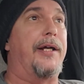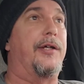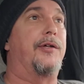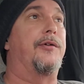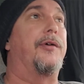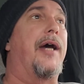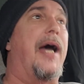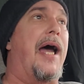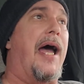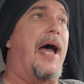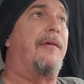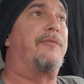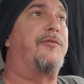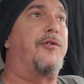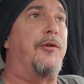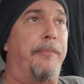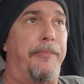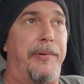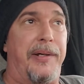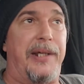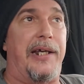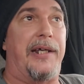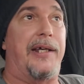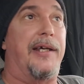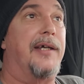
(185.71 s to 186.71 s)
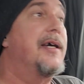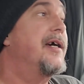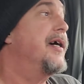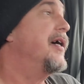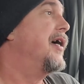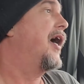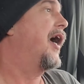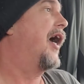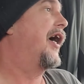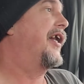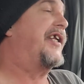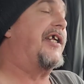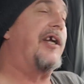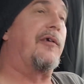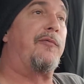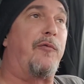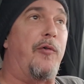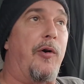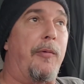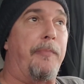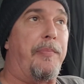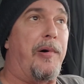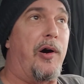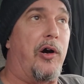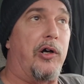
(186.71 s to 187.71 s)
You have to be a
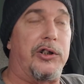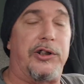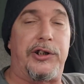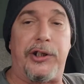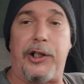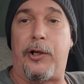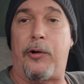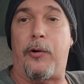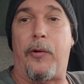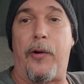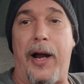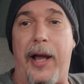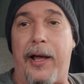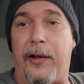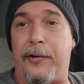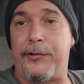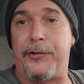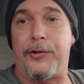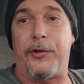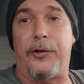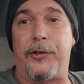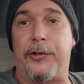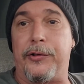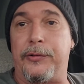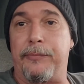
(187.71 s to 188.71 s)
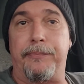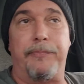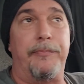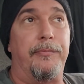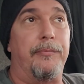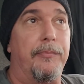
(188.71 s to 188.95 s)
different person around your